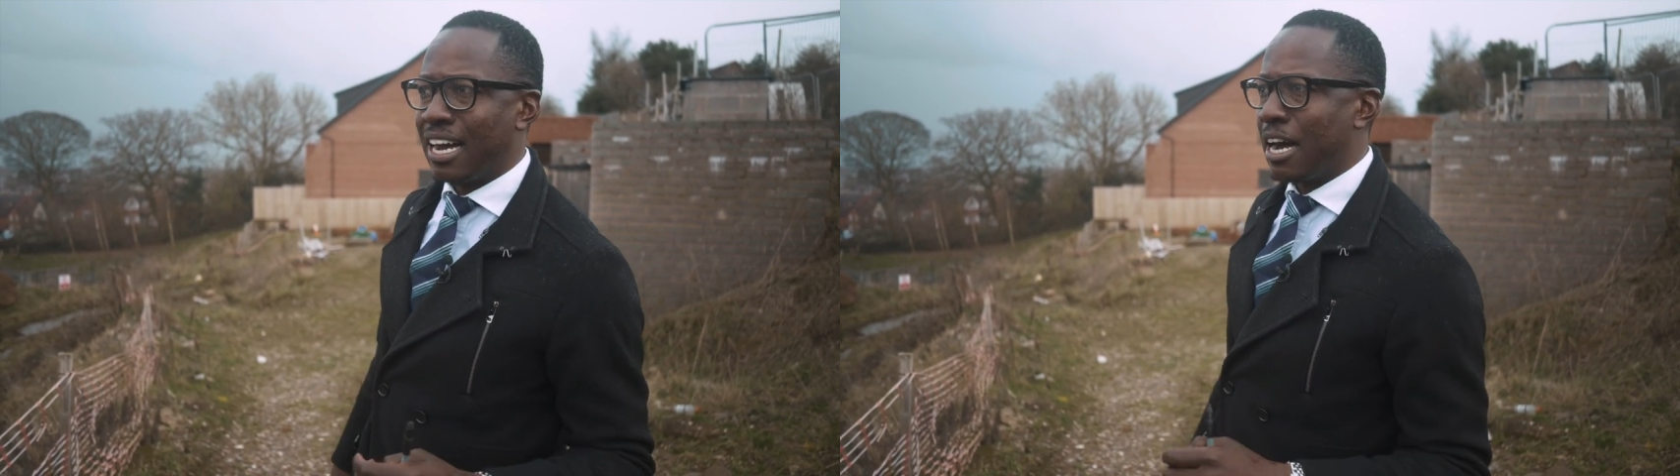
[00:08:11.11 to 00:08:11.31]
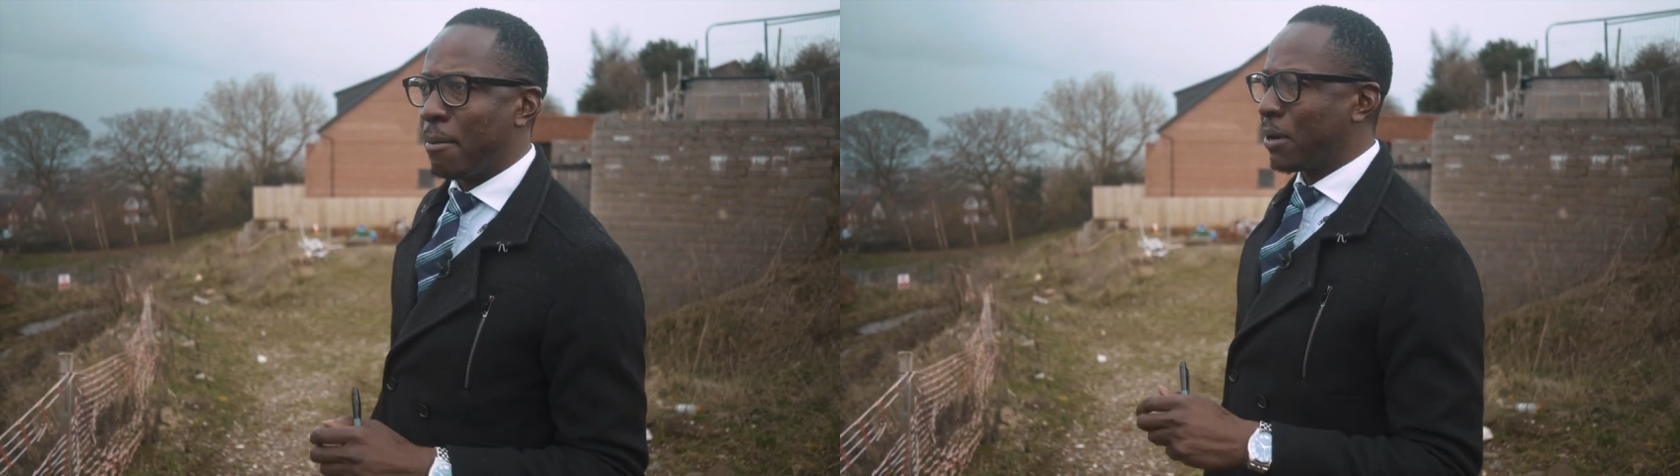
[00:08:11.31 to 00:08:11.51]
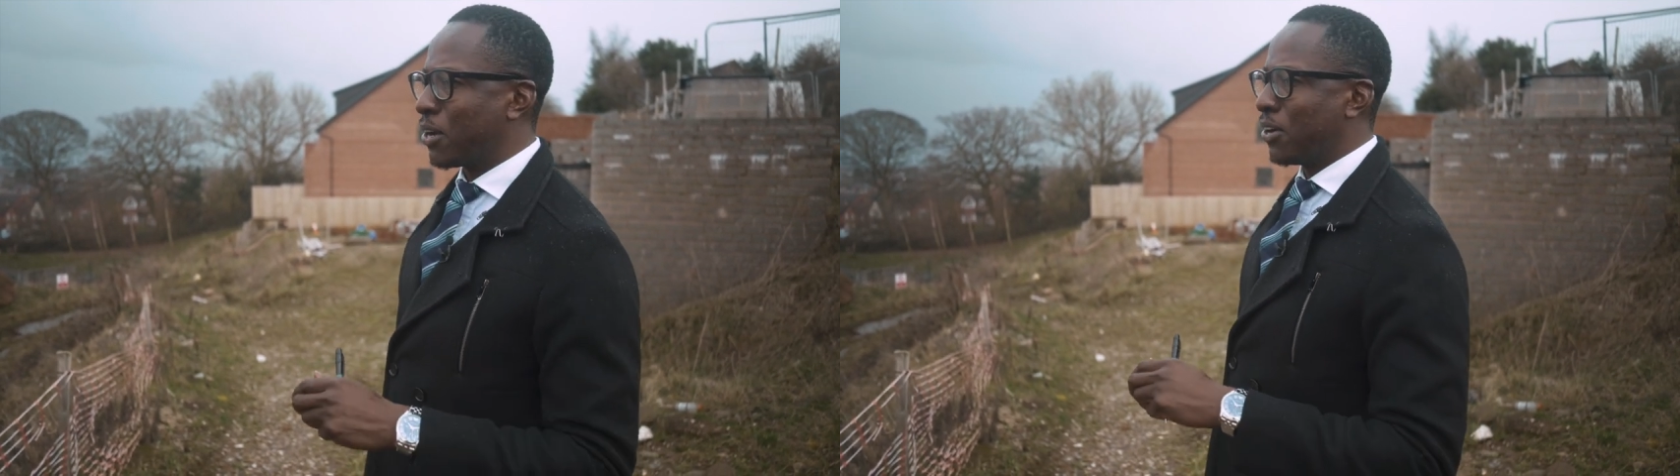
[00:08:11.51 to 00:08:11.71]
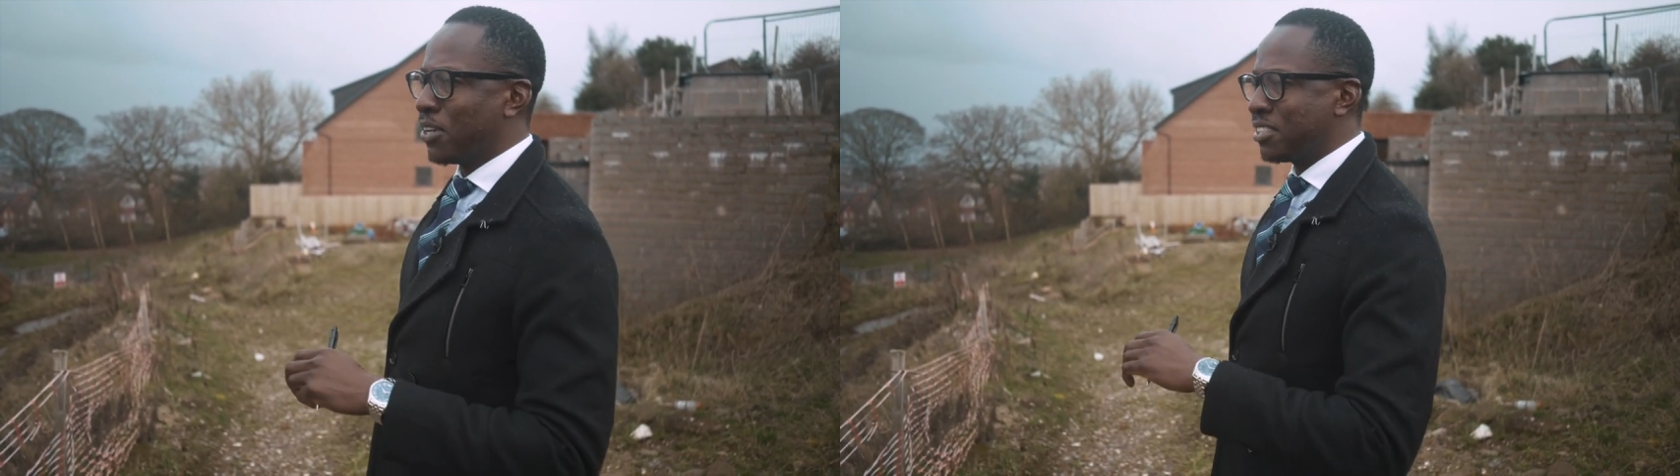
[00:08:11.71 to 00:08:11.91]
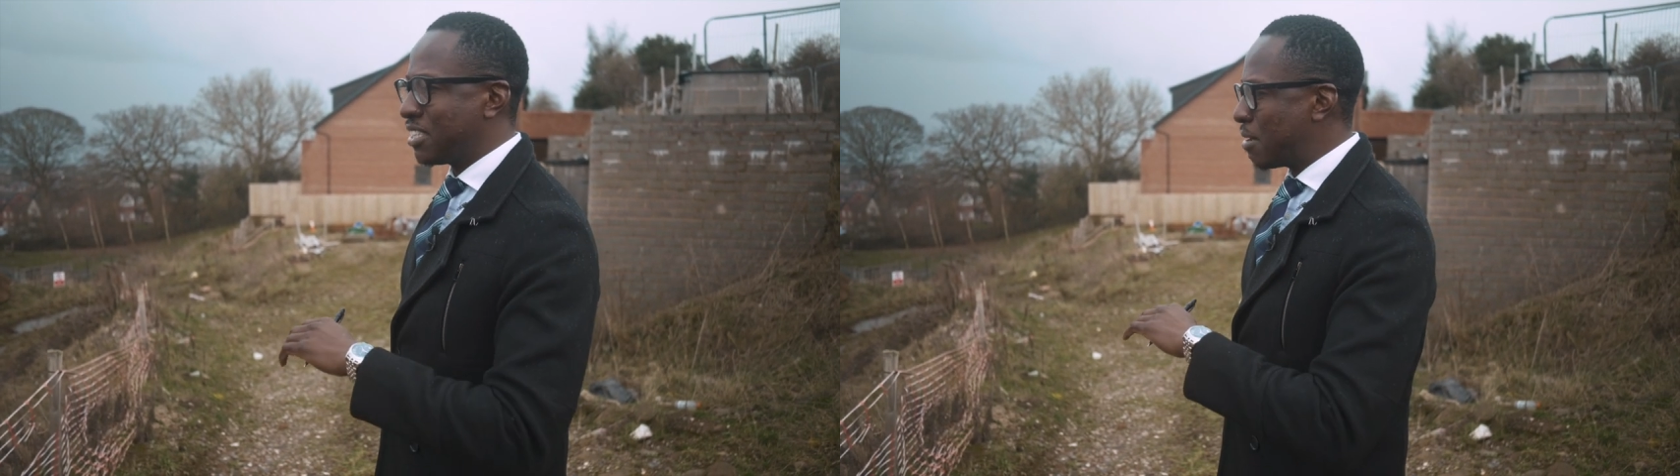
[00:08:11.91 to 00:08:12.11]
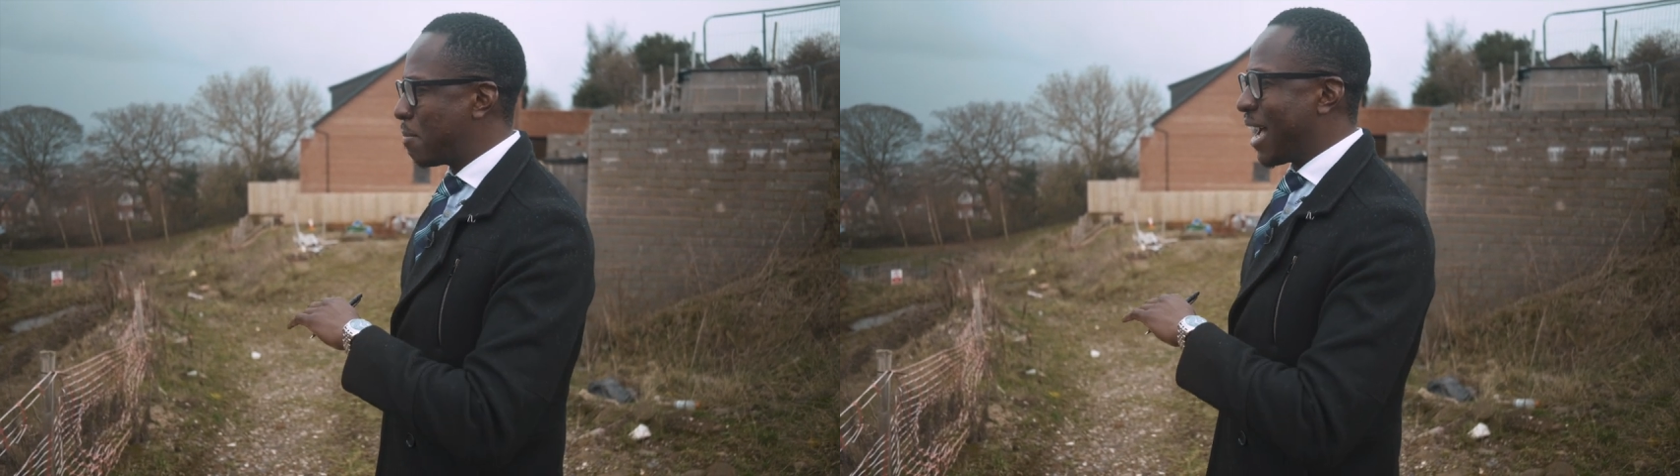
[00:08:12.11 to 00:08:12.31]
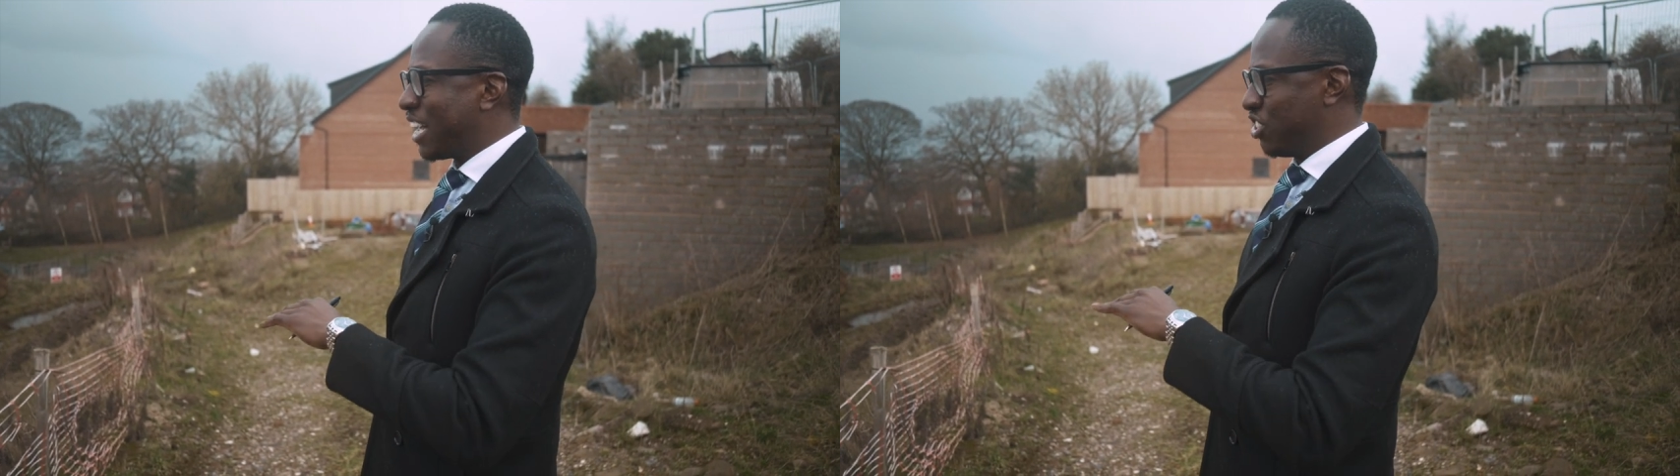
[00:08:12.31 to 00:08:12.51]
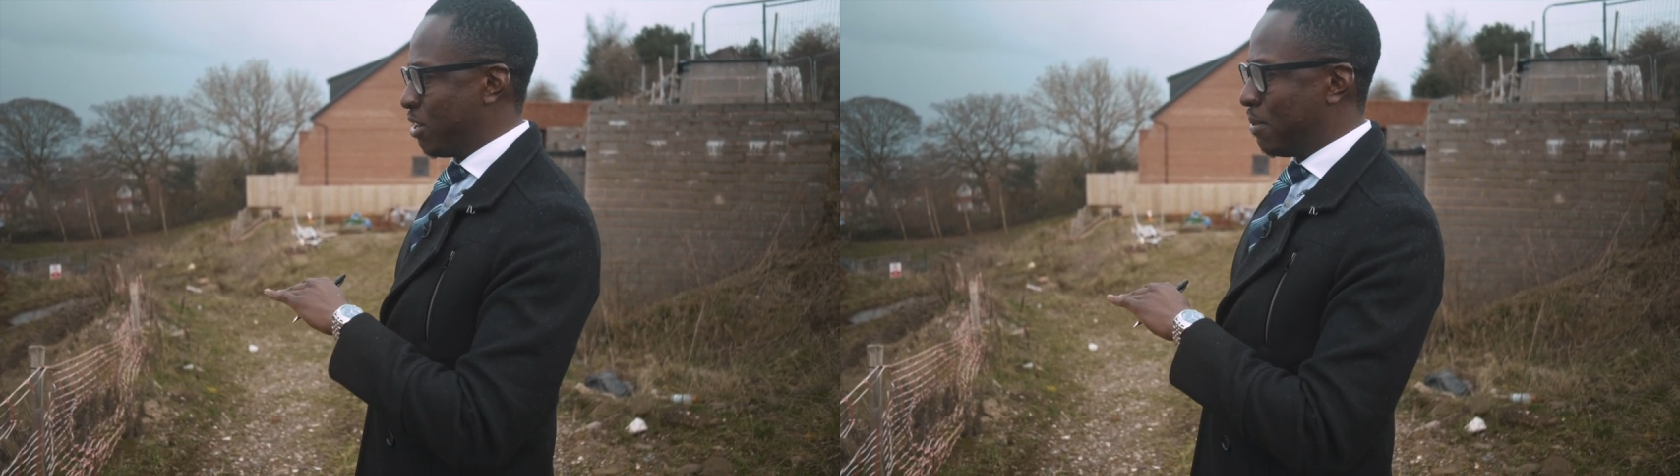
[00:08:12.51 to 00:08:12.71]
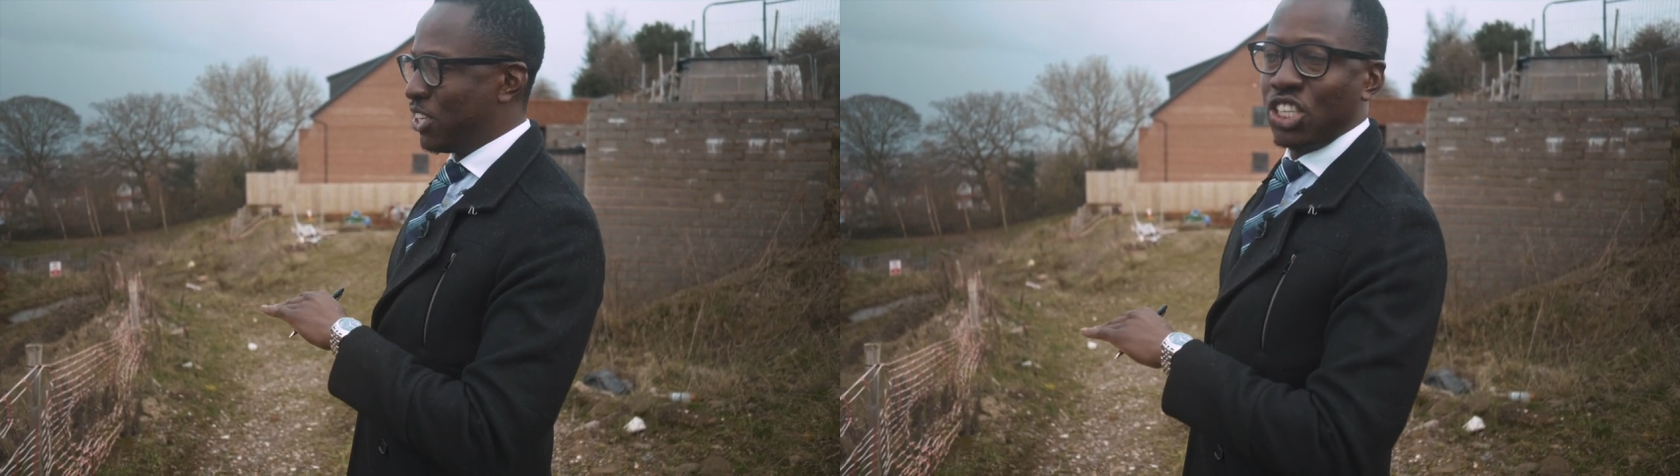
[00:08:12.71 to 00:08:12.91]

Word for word: uh, because it might actually be